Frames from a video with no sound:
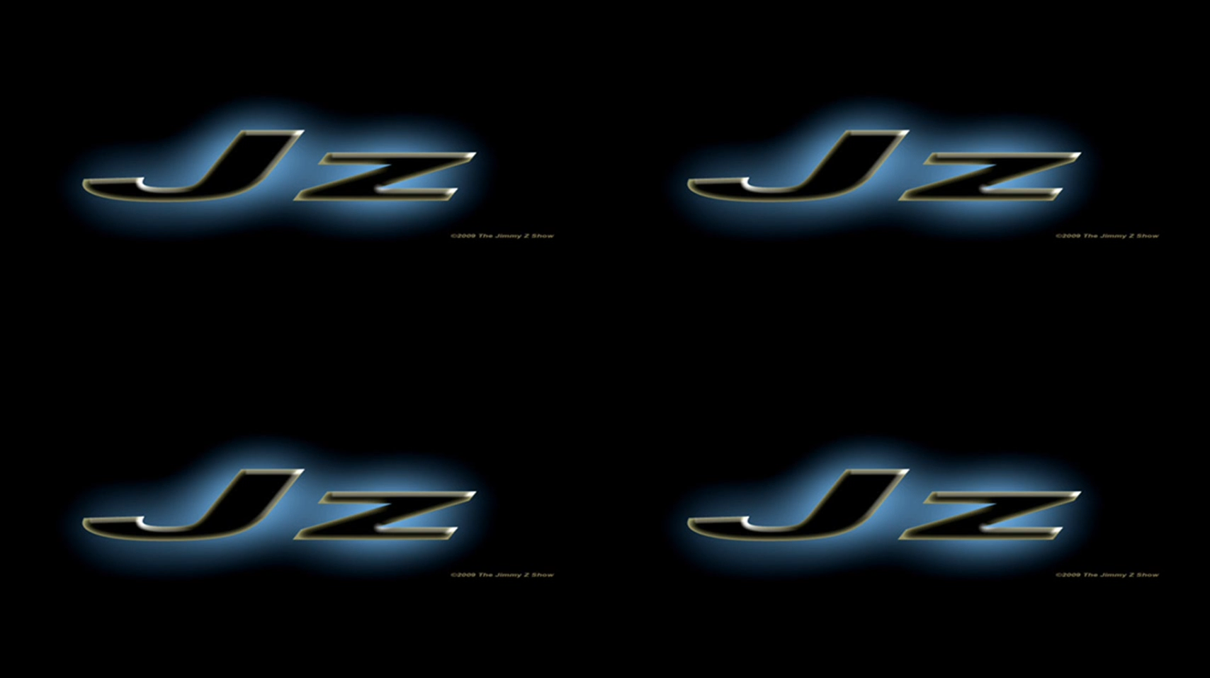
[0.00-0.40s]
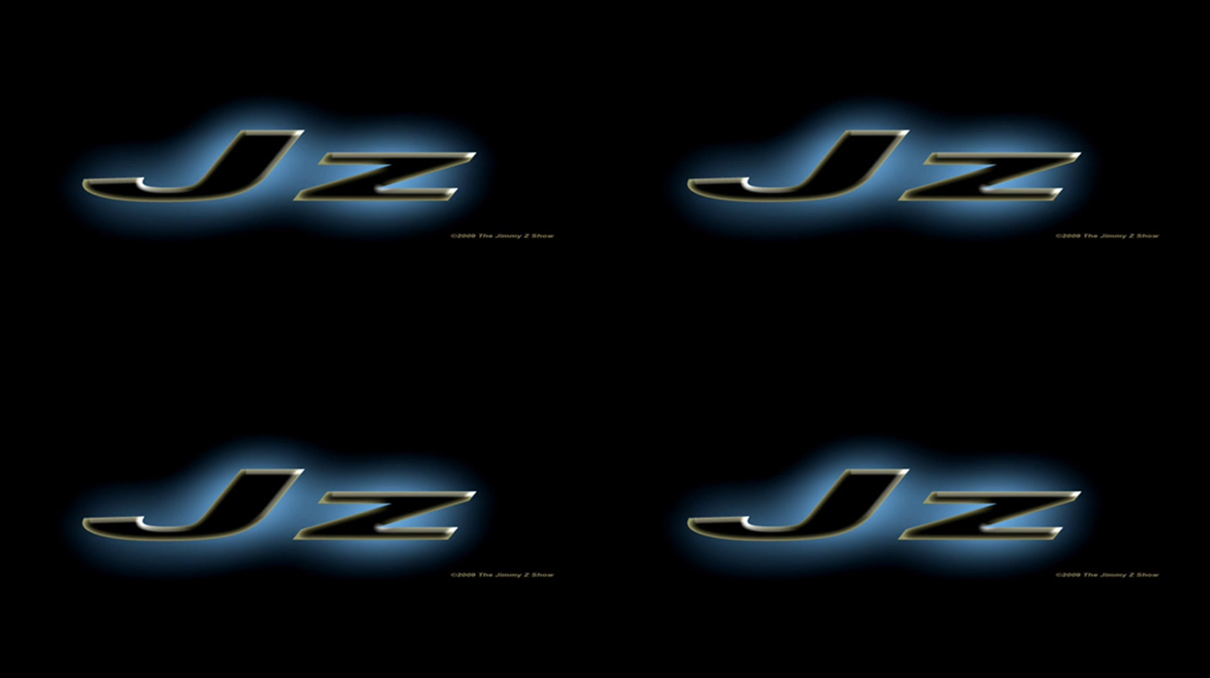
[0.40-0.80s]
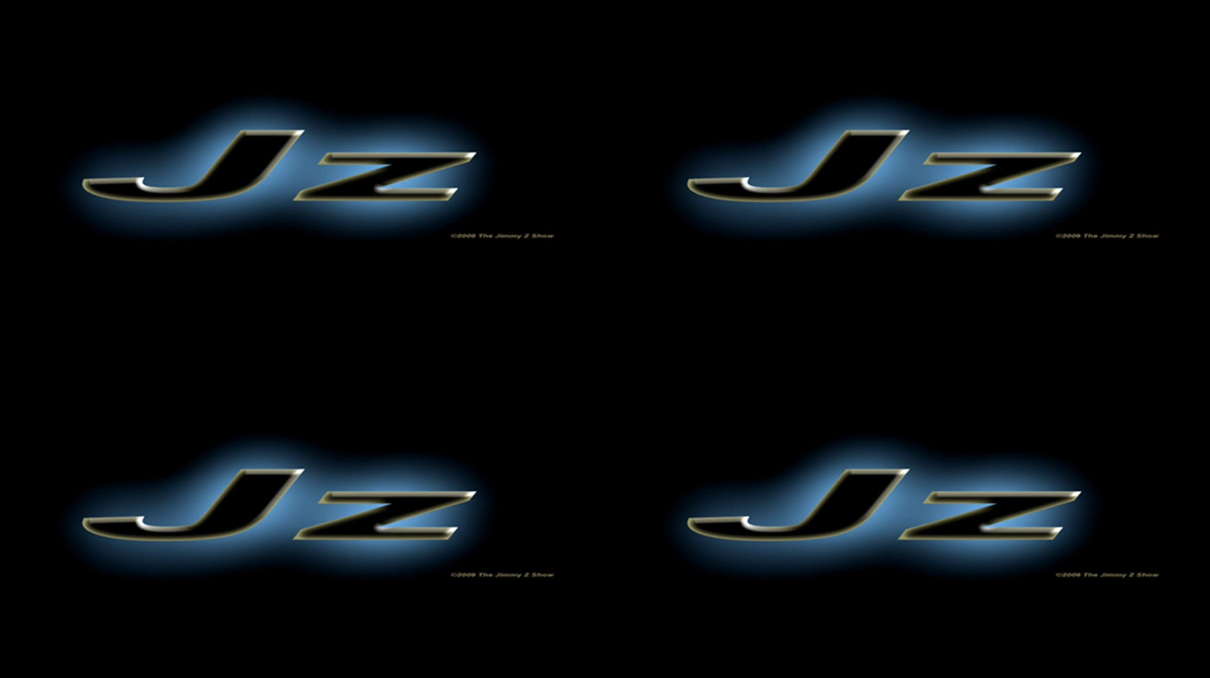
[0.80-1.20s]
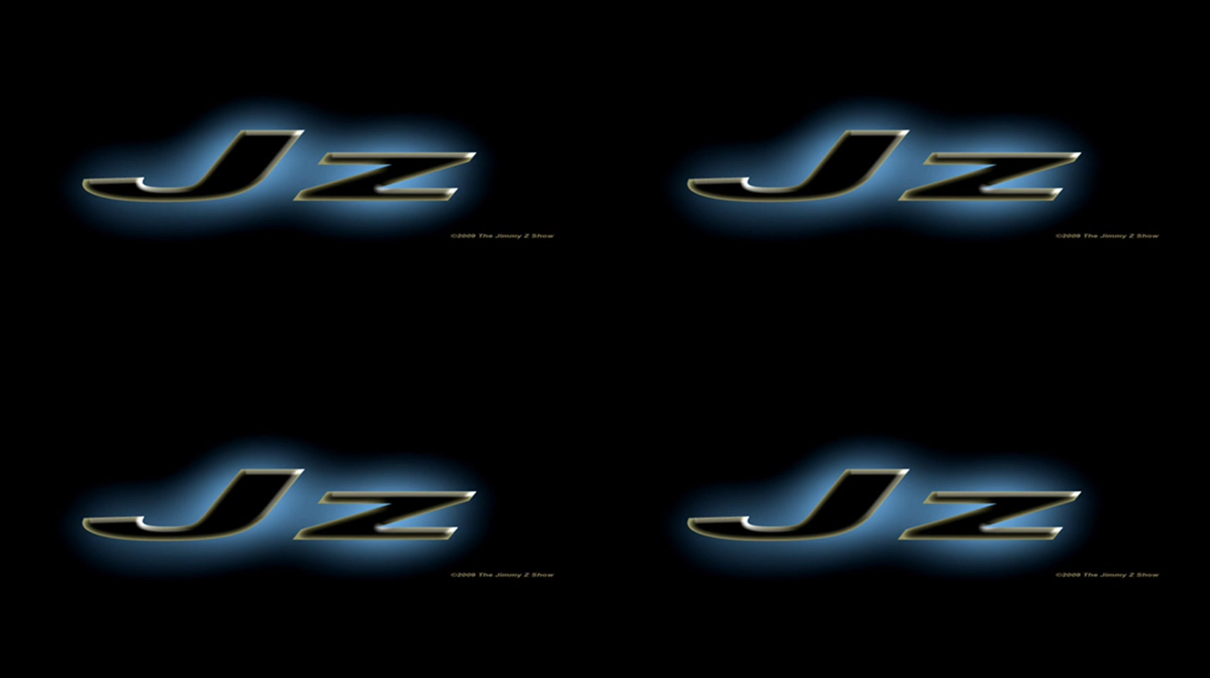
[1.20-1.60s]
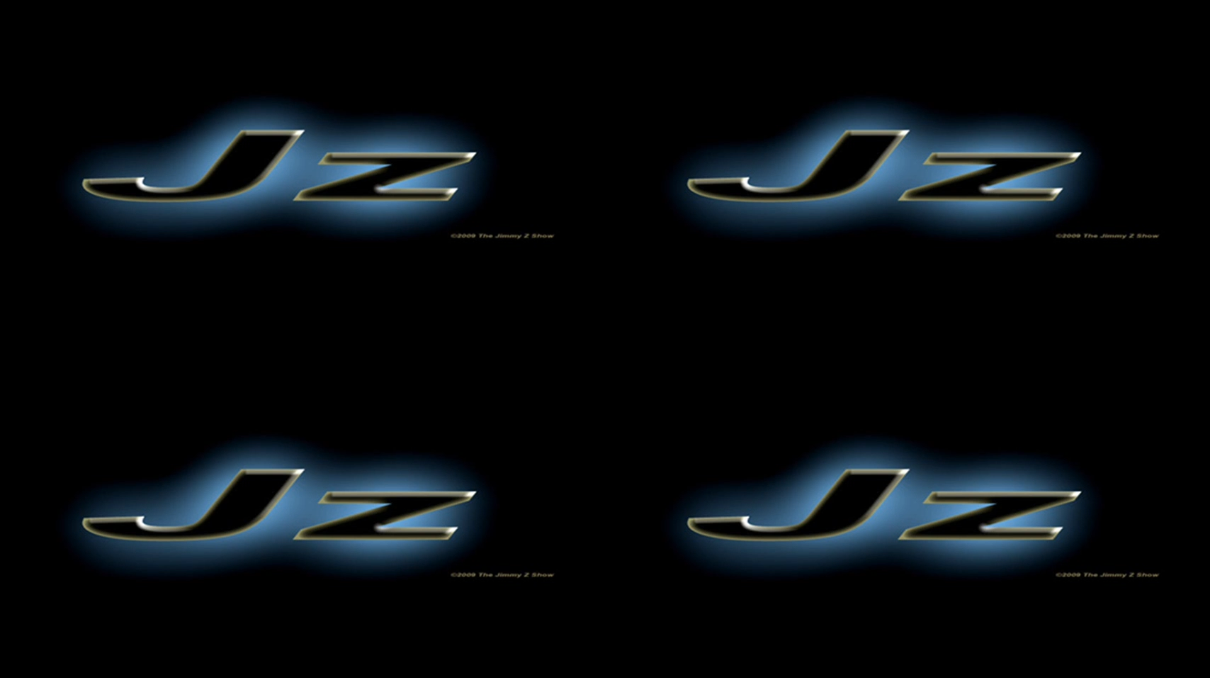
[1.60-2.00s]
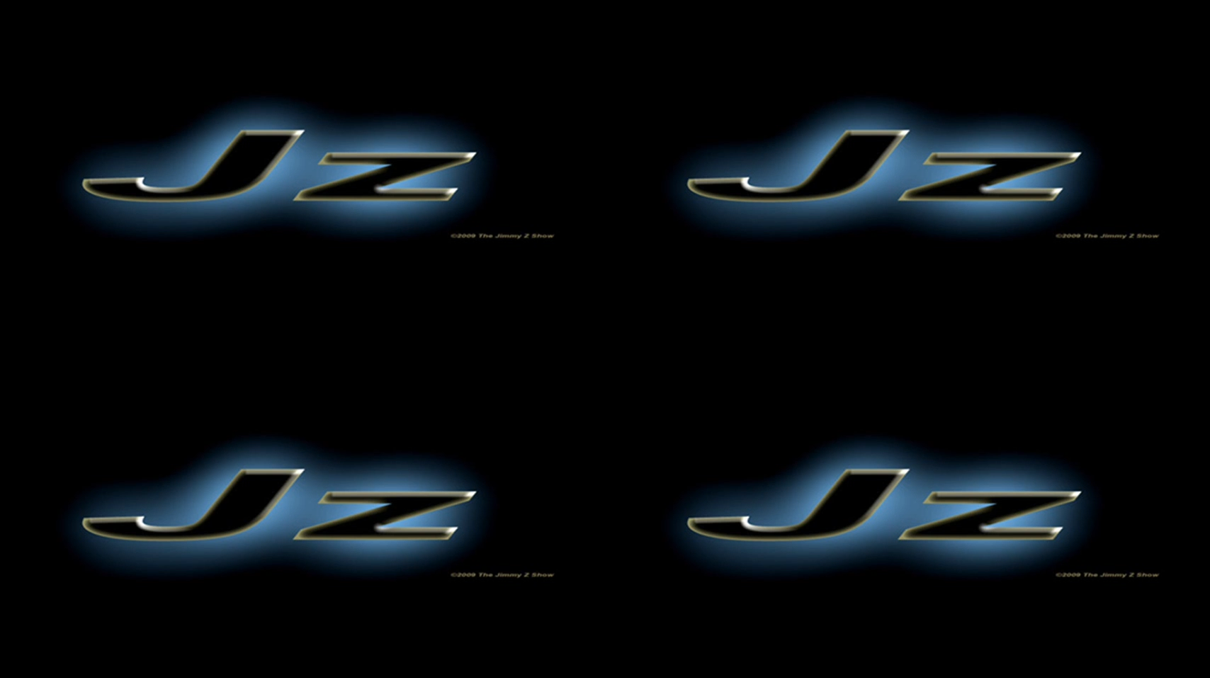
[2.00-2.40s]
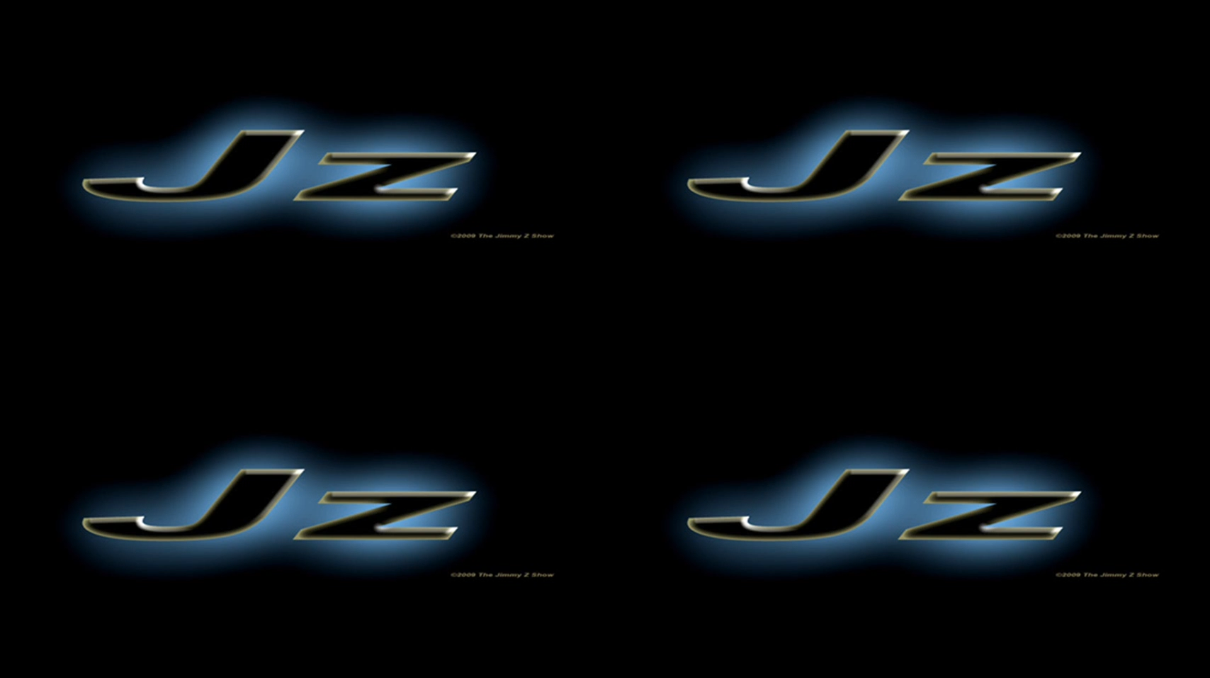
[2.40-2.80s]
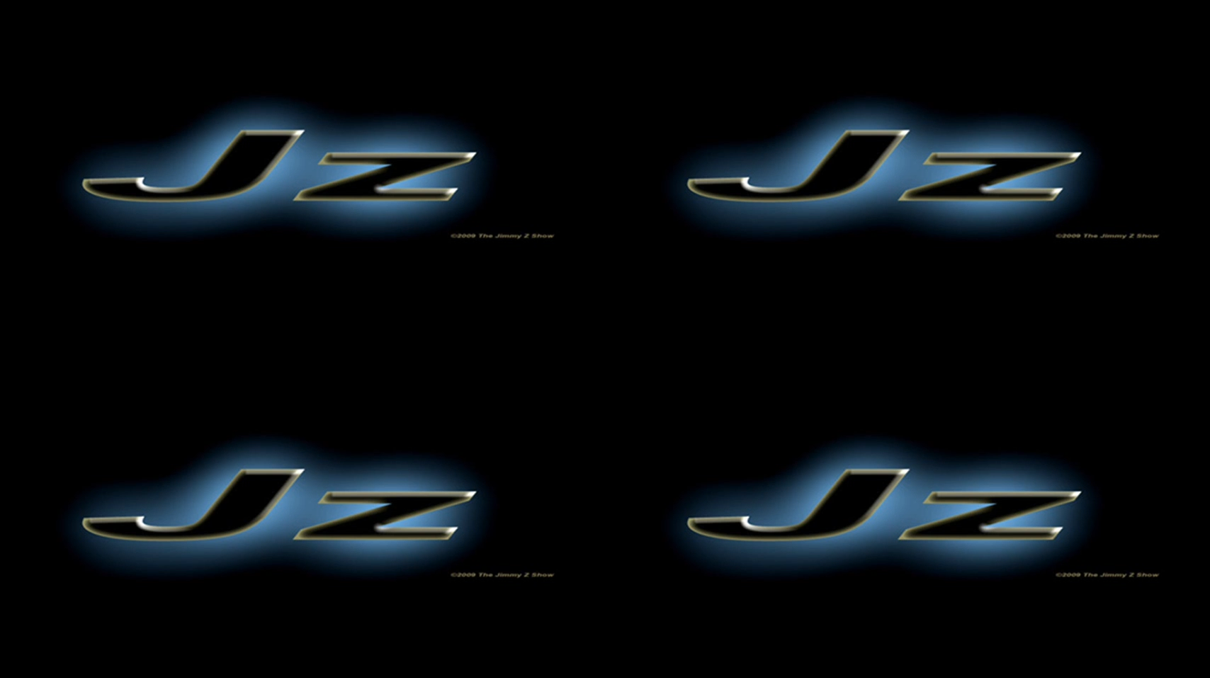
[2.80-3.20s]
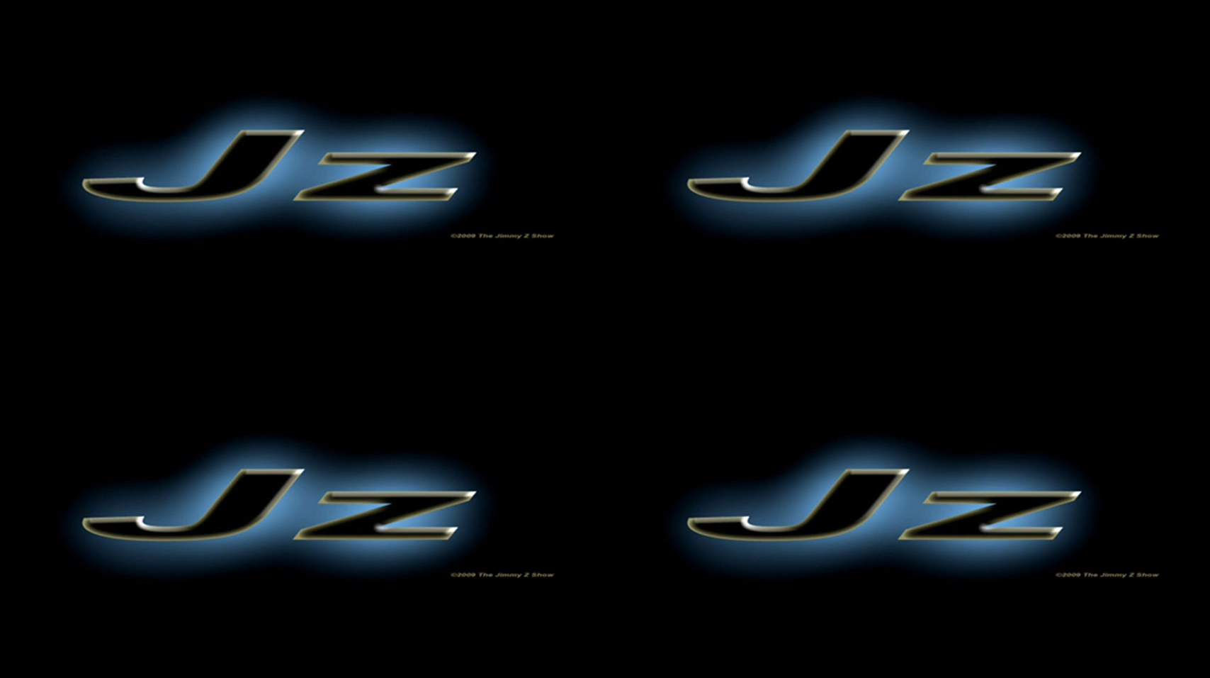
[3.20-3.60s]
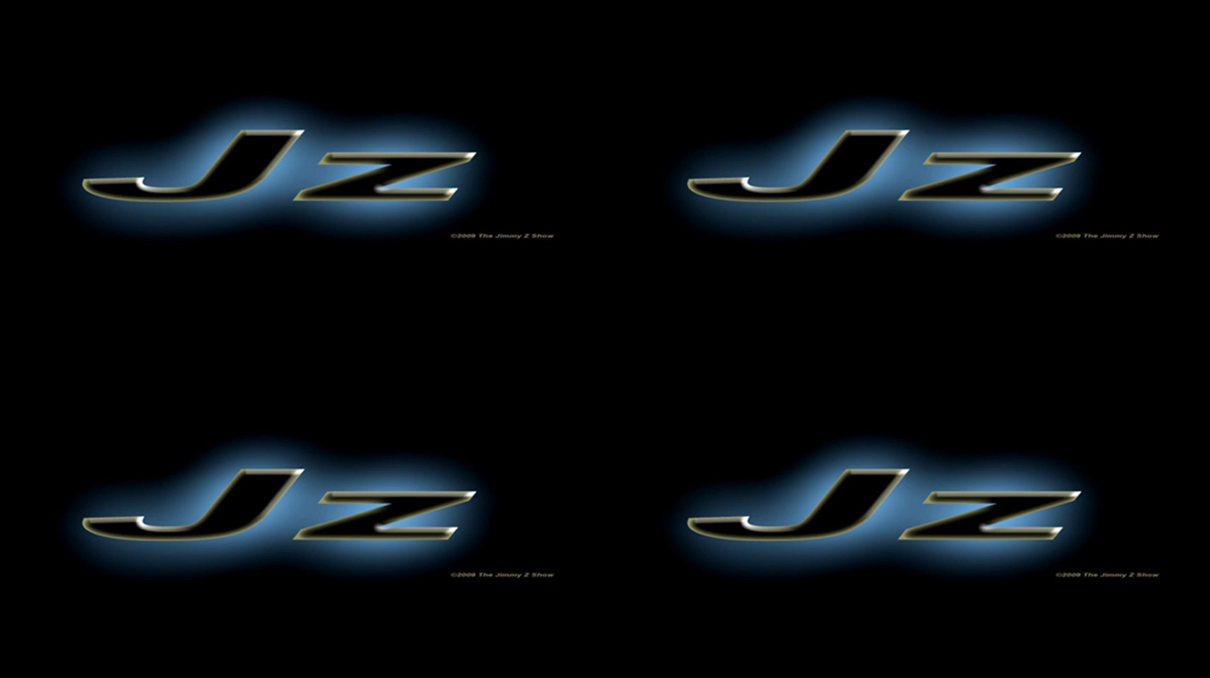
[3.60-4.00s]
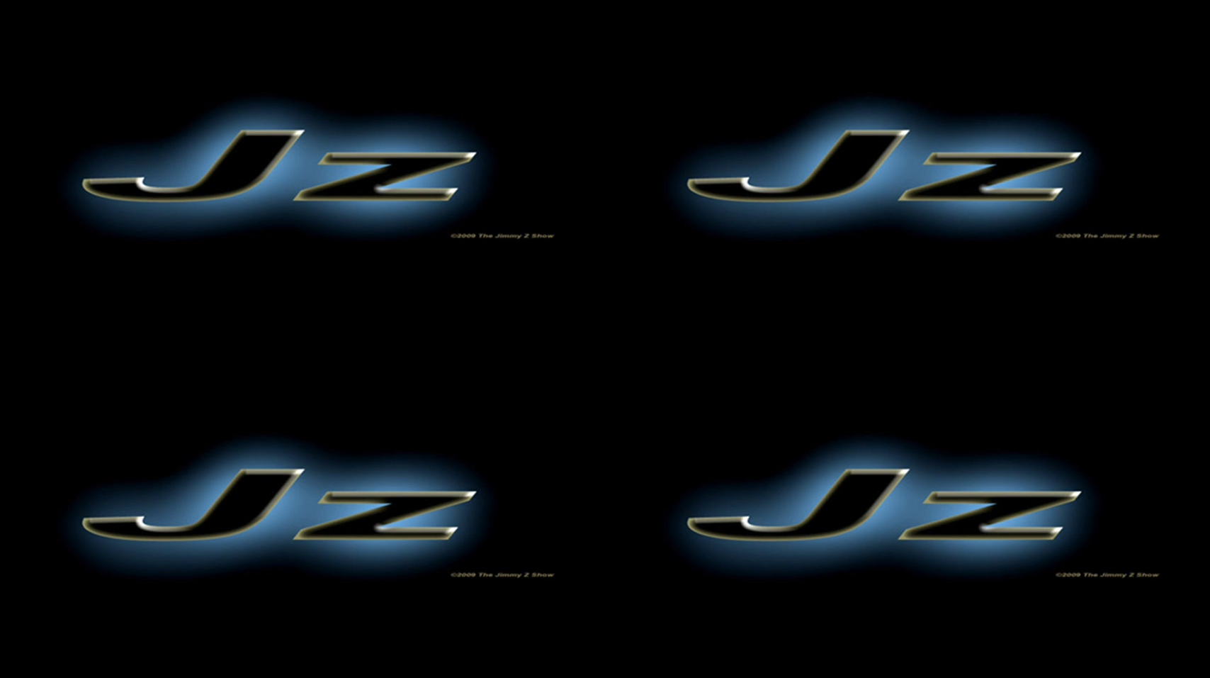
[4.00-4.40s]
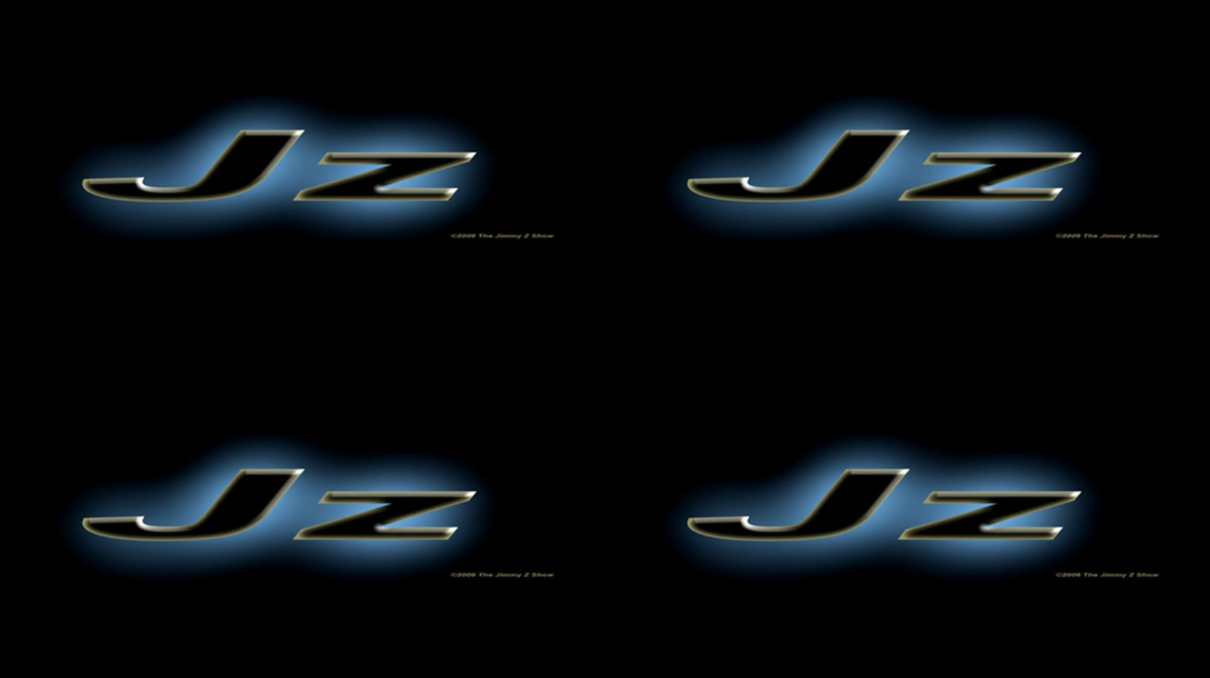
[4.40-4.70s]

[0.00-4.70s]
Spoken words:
No face is visible, so there are no lips to read.